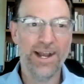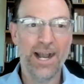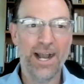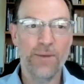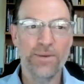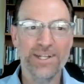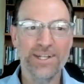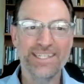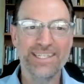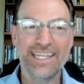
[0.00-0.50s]

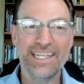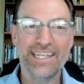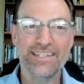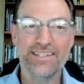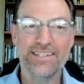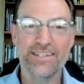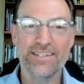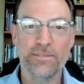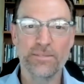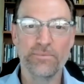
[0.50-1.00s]
want to dig
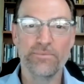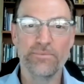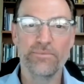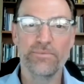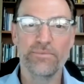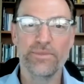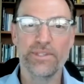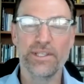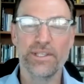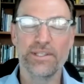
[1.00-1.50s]
into
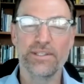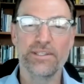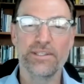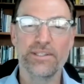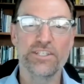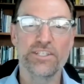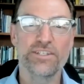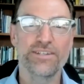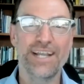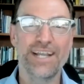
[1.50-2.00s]

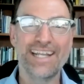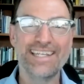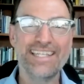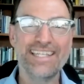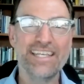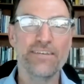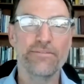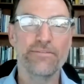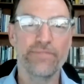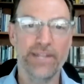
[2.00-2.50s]
this
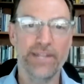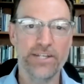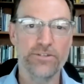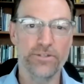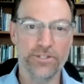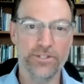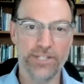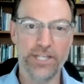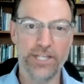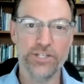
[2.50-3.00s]
idea of
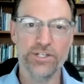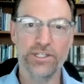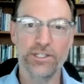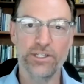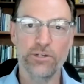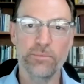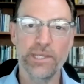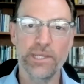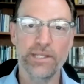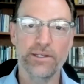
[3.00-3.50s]
financialization a
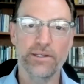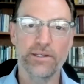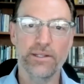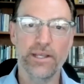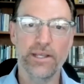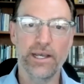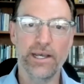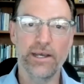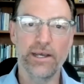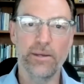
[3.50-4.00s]
little bit,
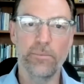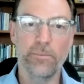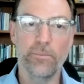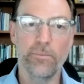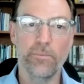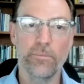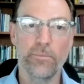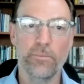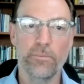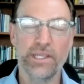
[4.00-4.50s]

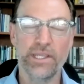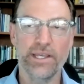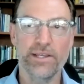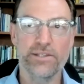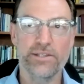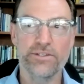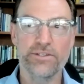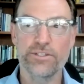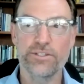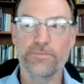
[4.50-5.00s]

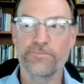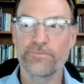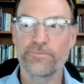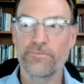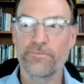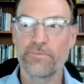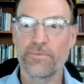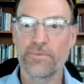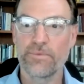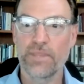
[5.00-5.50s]
because
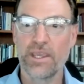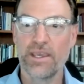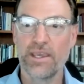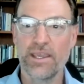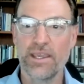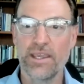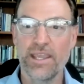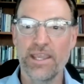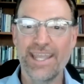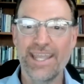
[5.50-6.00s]

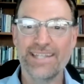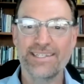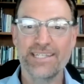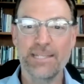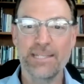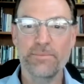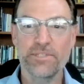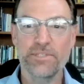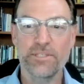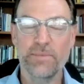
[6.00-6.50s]
it
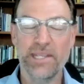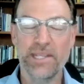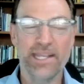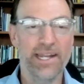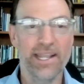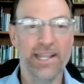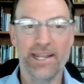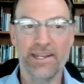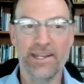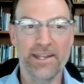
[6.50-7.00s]
seems to me,
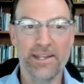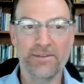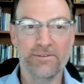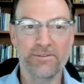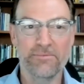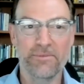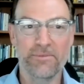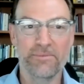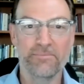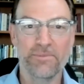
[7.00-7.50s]

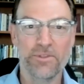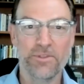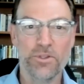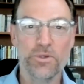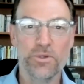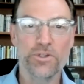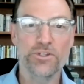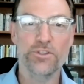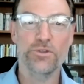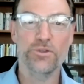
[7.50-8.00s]
you
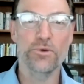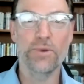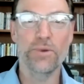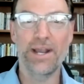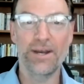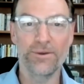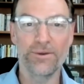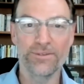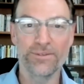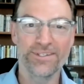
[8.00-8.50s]
just threw
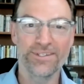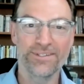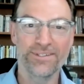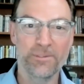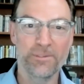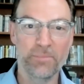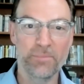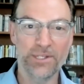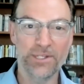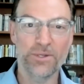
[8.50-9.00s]
out
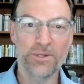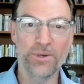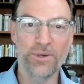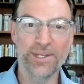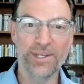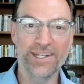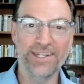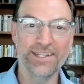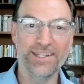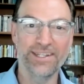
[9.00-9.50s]
the
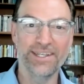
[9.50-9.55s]
Bitcoin